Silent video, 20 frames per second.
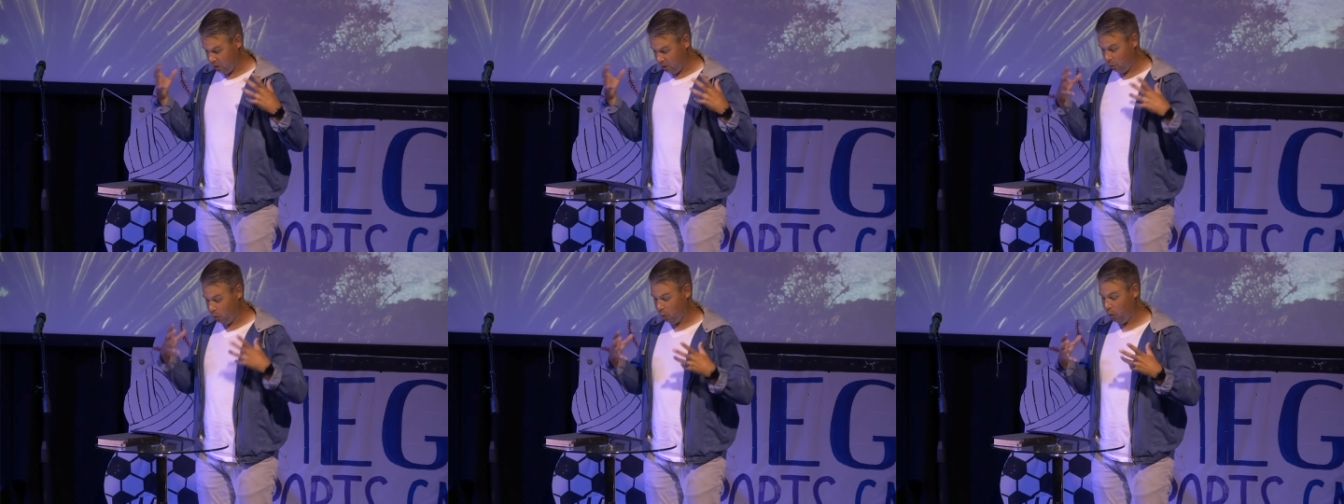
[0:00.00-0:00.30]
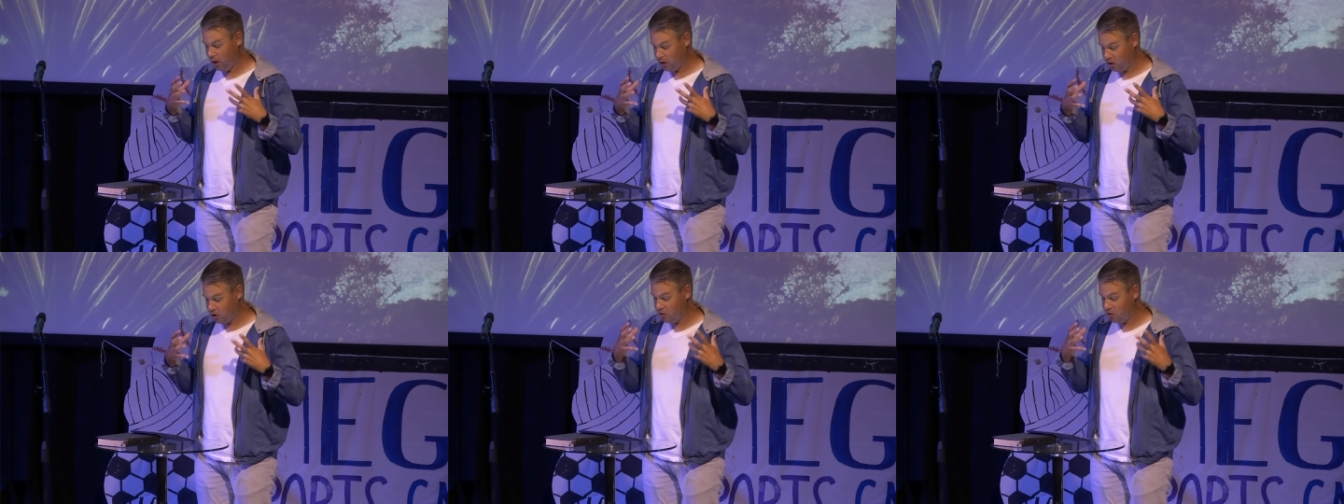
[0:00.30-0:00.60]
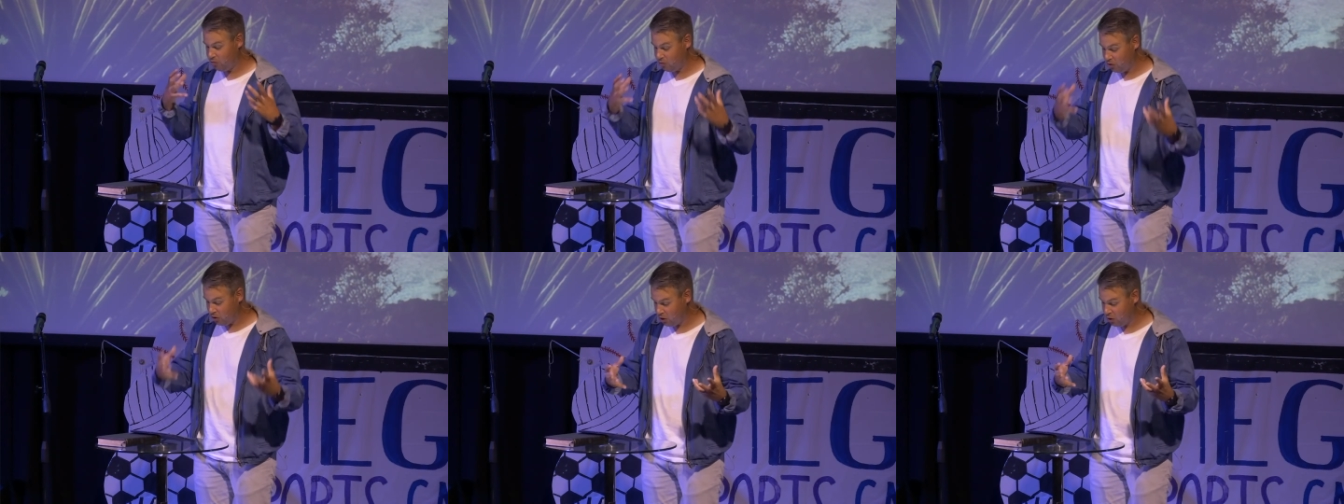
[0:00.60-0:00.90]
what you
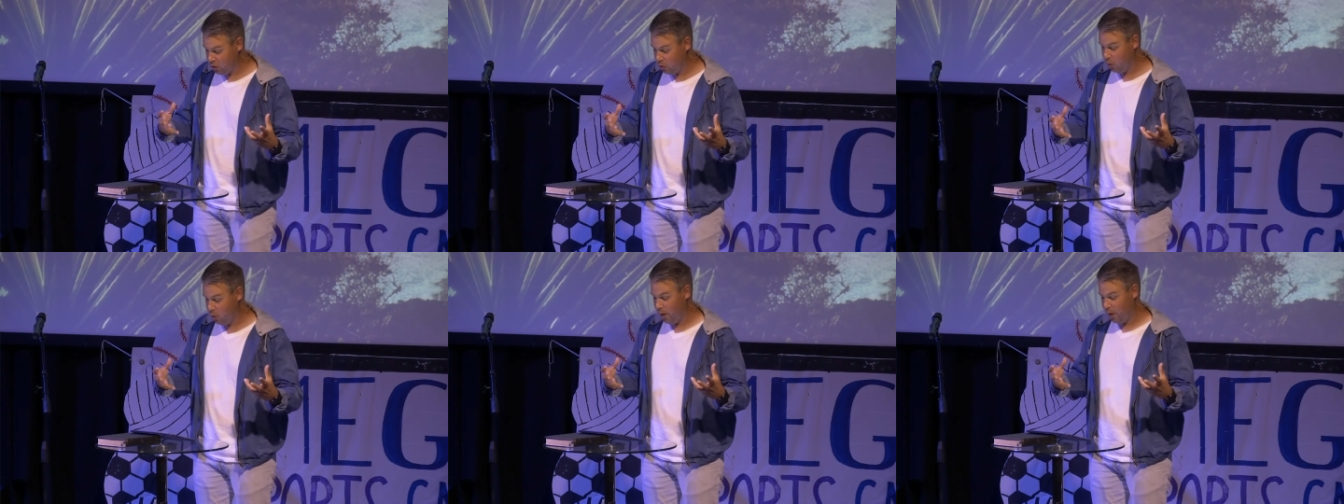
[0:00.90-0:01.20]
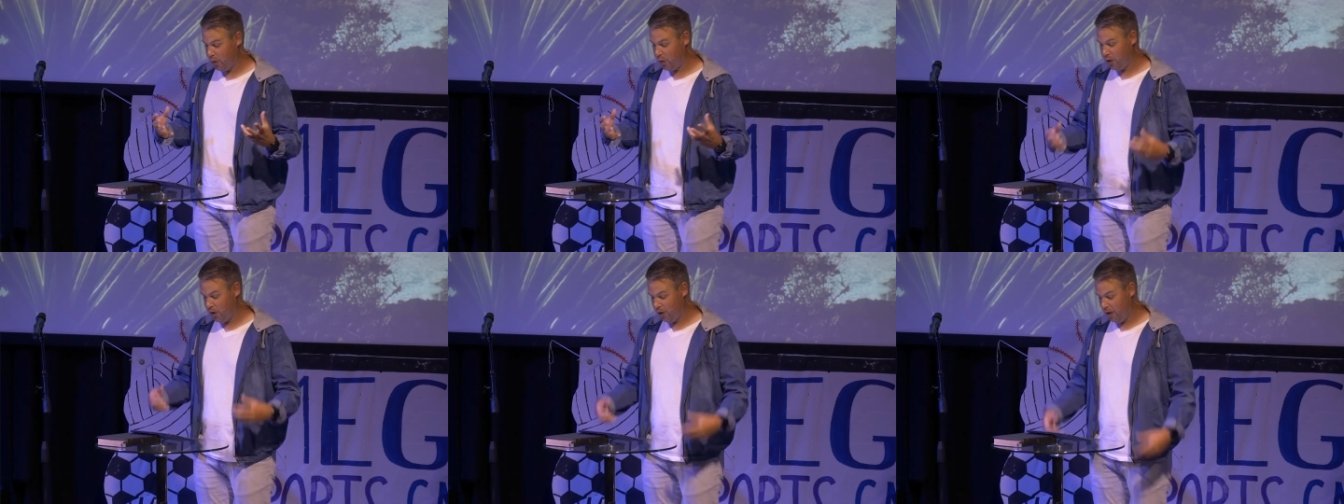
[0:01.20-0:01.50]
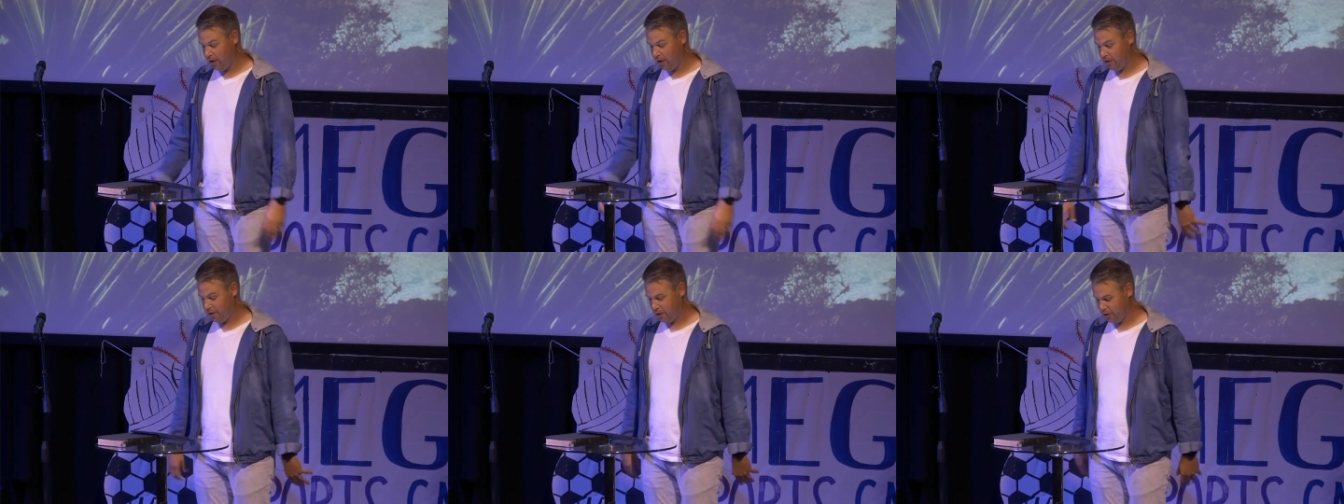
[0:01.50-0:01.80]
do with your
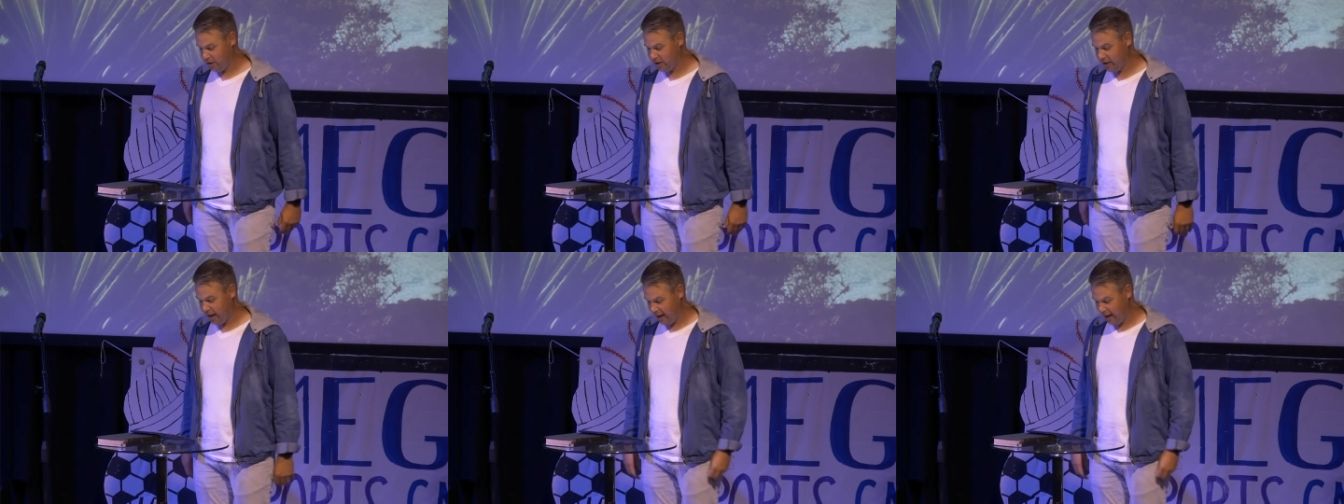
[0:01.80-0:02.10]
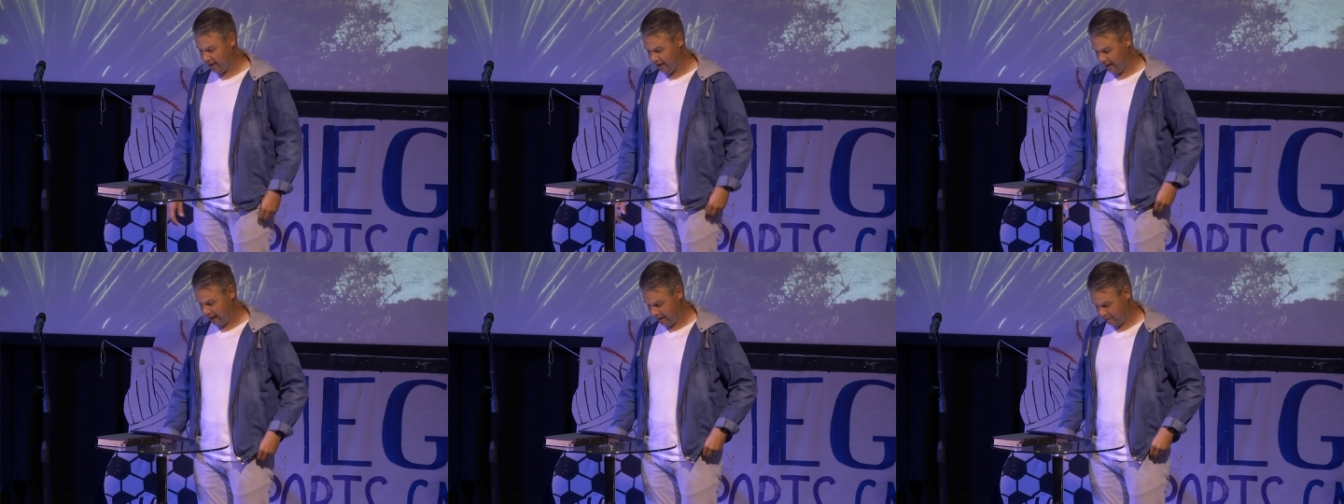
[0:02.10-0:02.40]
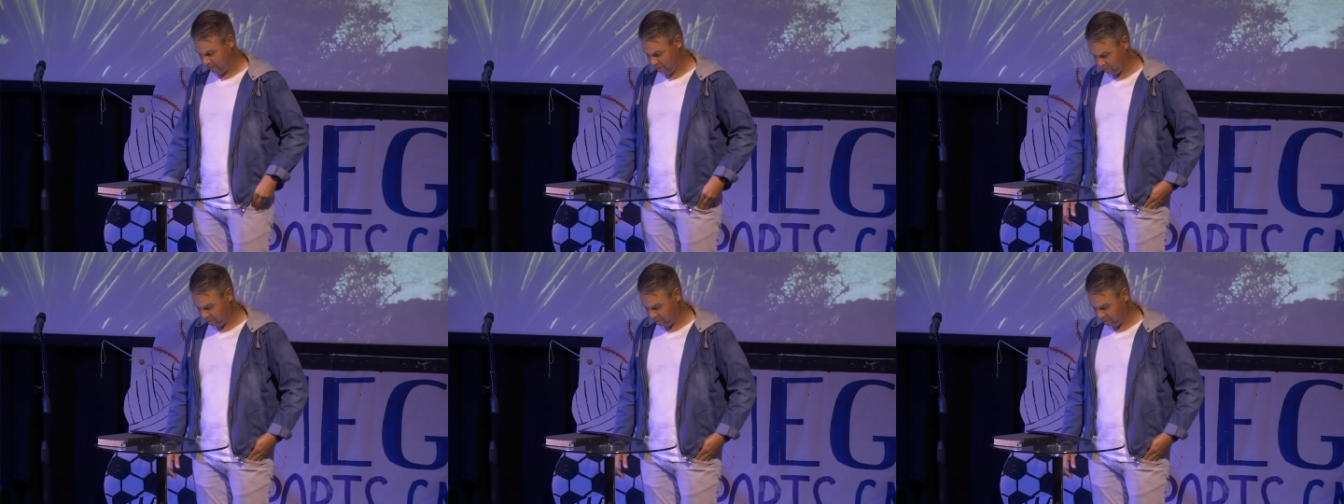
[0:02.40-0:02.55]
understanding.